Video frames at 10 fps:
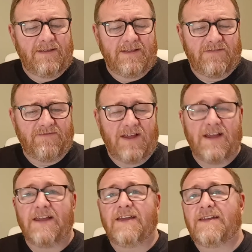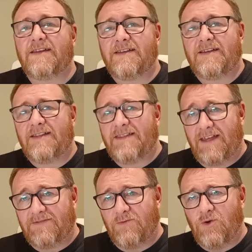There's a fly.
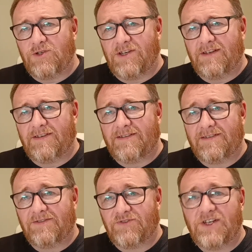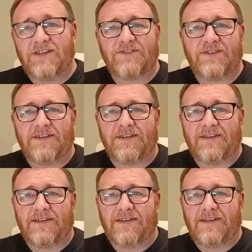Thanks for watching. Cheers
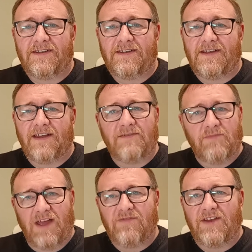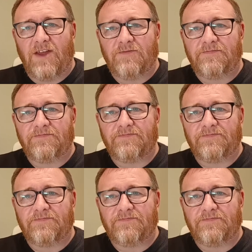and bye for now.